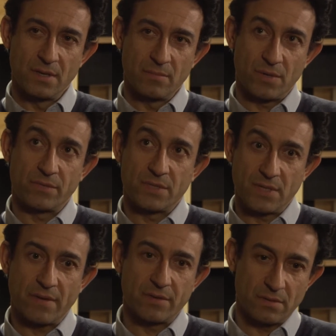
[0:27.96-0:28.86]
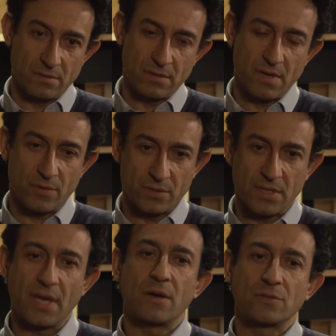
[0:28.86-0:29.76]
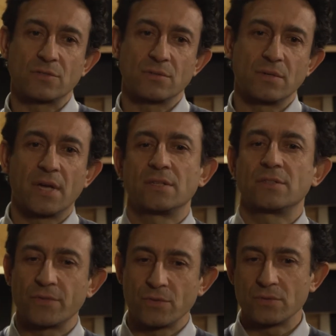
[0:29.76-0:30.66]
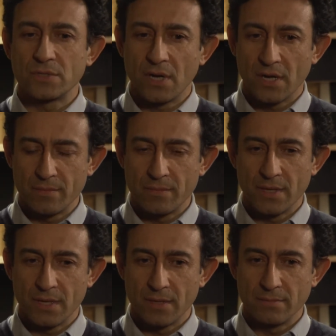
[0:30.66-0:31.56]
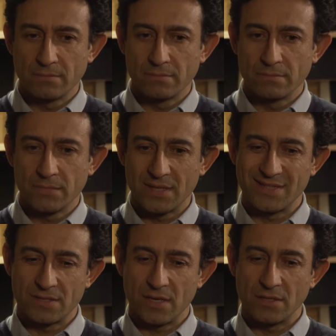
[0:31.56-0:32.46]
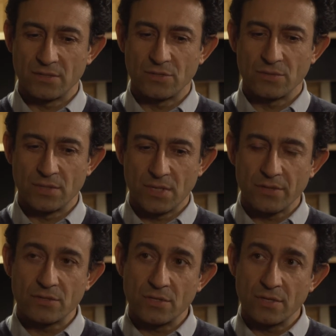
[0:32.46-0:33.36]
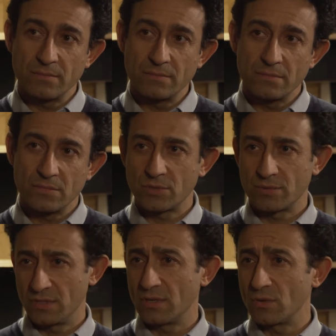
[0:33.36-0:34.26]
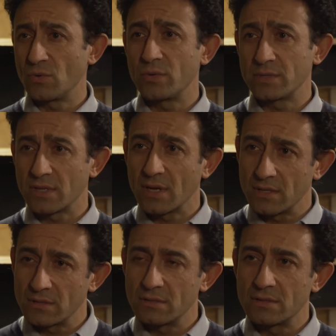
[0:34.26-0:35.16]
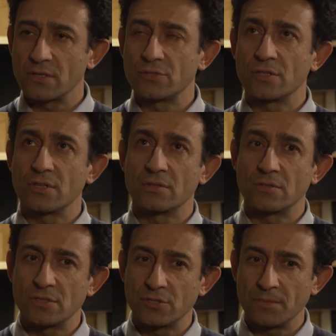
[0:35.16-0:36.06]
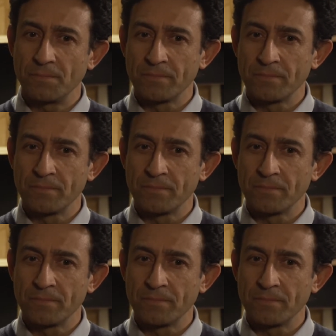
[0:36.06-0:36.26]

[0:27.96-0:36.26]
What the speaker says: But obviously, having come onto council at a difficult time and decided to do another term, which was, you know, always a kind of touch and go decision.